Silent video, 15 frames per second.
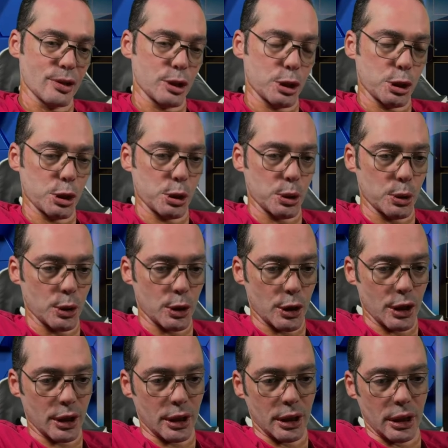
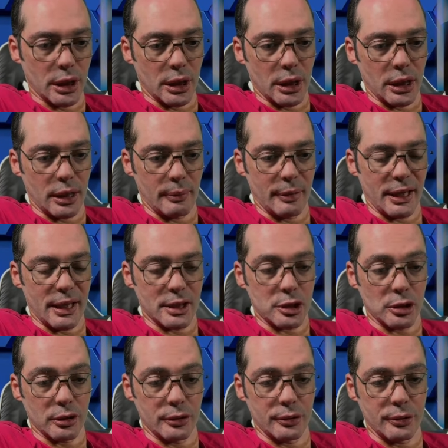Sure, I may
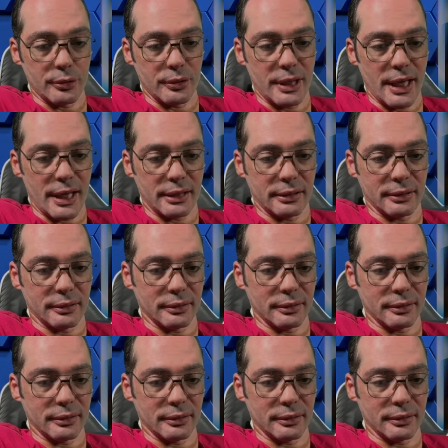actually do that.